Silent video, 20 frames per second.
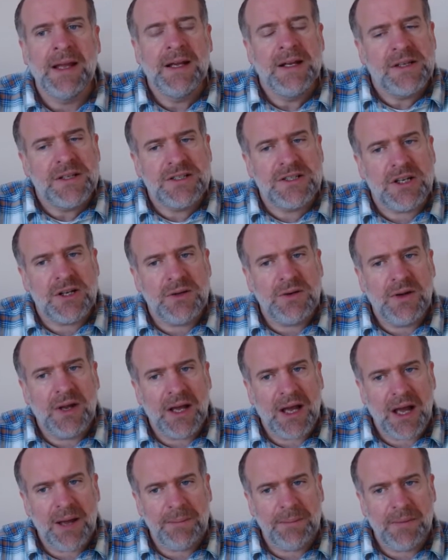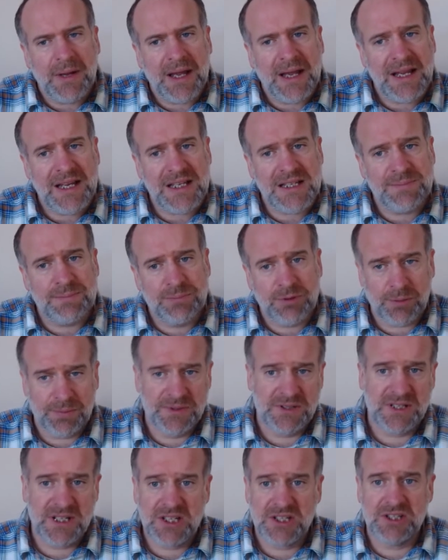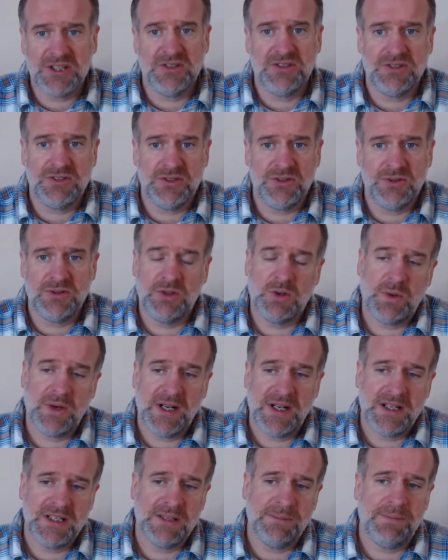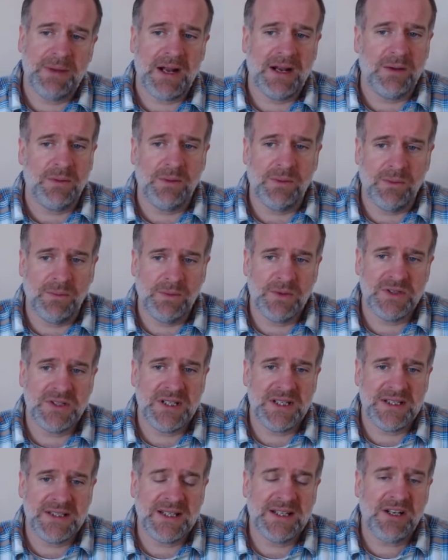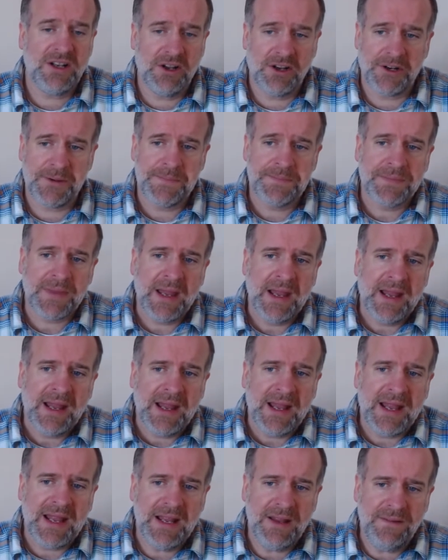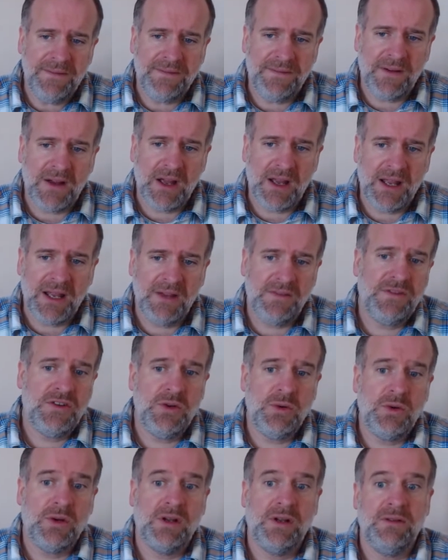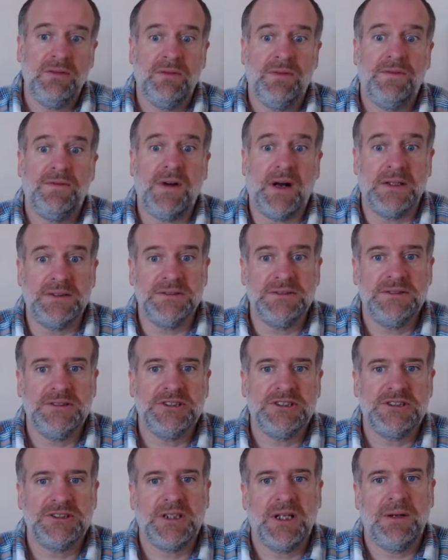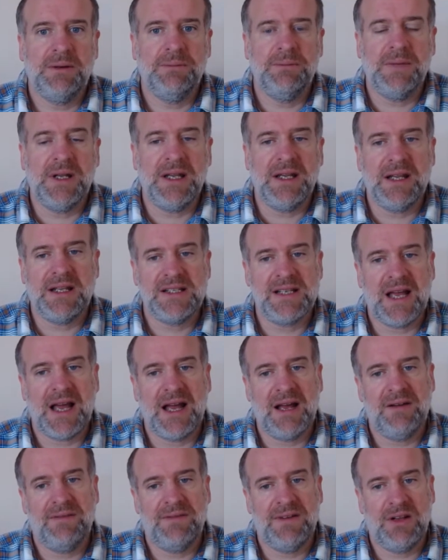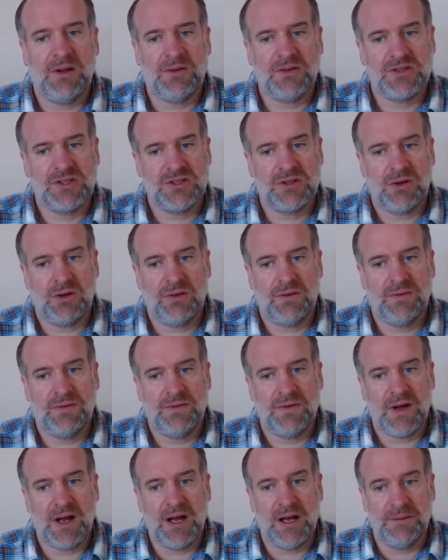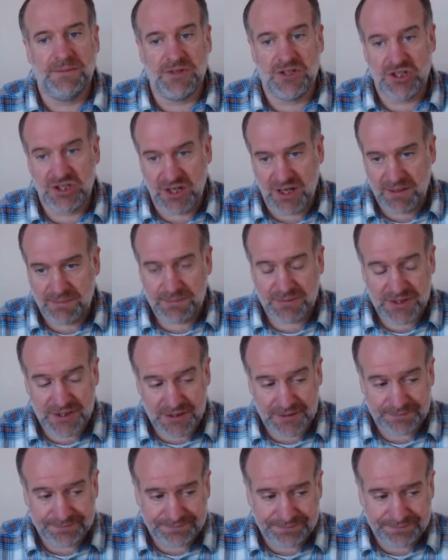So his proposition to Queen Isabella was, he said, look, if you can fund me to have lots of ships,